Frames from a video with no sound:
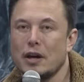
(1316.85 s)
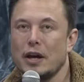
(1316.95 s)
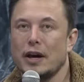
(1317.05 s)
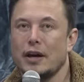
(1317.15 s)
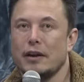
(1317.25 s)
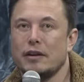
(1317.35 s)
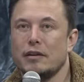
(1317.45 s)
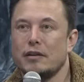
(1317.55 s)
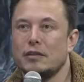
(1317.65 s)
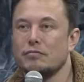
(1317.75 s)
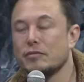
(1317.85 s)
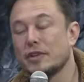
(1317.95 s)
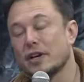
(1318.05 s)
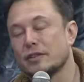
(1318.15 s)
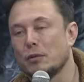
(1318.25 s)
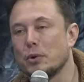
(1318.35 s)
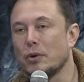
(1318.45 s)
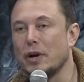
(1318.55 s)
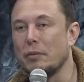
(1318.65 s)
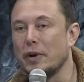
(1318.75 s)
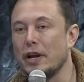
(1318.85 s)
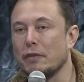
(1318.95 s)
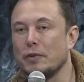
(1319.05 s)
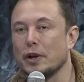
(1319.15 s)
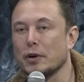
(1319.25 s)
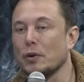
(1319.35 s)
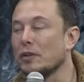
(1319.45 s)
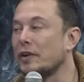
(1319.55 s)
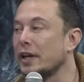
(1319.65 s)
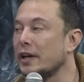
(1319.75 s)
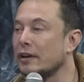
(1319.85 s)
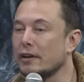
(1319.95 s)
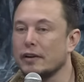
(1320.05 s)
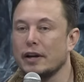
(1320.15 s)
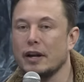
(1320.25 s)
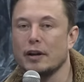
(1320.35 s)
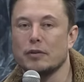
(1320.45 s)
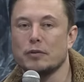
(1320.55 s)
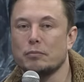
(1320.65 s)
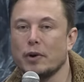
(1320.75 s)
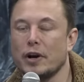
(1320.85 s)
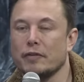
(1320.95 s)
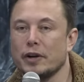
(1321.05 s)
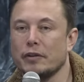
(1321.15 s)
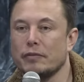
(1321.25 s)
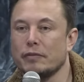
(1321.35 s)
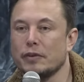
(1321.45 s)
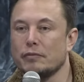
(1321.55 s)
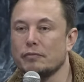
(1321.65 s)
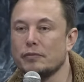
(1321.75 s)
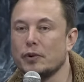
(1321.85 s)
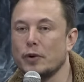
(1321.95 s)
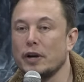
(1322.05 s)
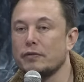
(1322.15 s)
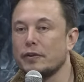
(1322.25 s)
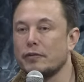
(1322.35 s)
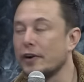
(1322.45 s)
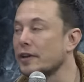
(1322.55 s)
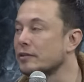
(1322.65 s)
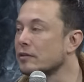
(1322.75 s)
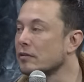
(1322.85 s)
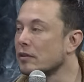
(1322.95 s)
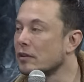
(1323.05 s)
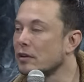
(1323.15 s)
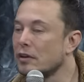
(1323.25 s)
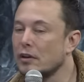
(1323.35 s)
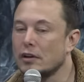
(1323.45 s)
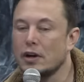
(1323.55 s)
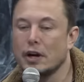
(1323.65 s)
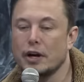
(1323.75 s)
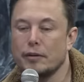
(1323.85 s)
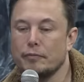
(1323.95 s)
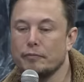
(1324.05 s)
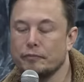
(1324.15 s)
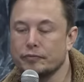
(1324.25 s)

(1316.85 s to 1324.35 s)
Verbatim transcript: and it's like, so I, put, I ended up putting all the money in and, and borrowing money for rent from friends. Um,